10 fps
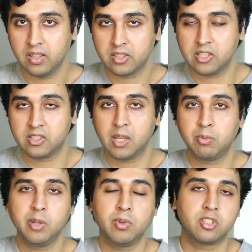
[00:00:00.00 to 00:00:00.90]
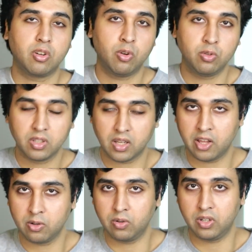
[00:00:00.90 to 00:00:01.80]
since they pretty much own the category.